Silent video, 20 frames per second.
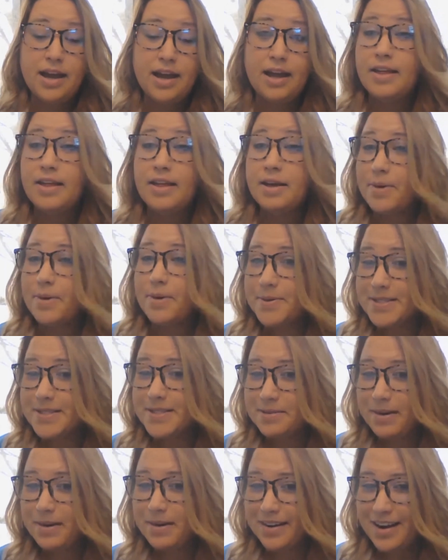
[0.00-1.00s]
and then
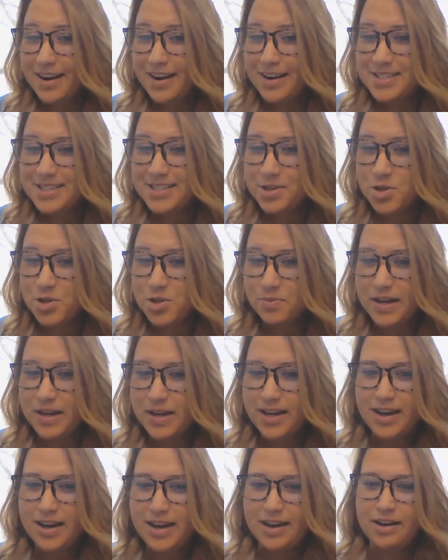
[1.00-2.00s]
post about it on social
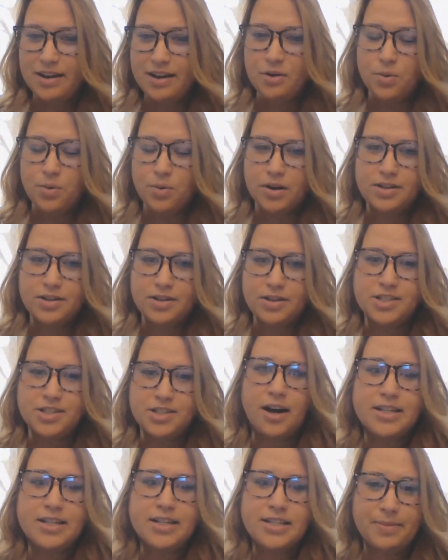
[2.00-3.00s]
media or
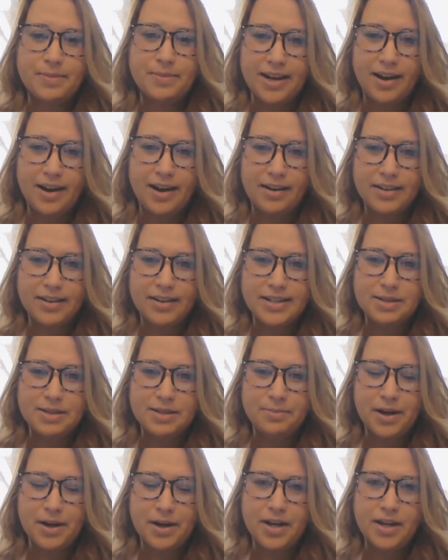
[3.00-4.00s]
talk to my colleagues
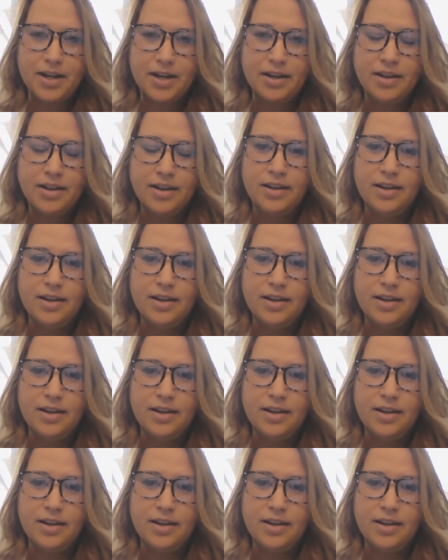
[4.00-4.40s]
about it,